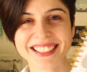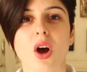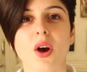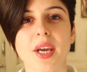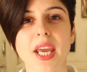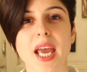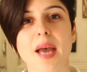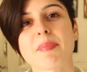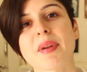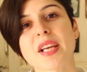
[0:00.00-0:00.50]

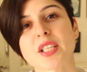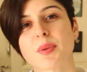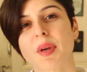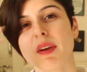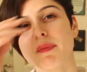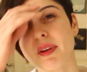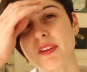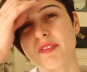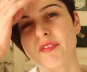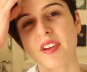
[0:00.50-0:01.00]
Okay, up next we
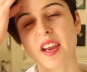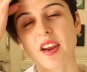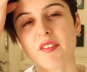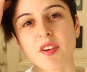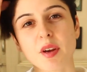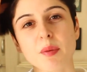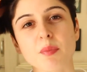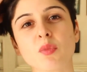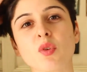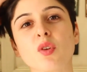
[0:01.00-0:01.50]
have my
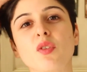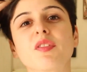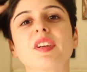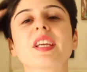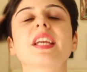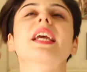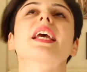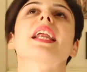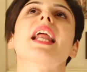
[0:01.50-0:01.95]
favorite movie.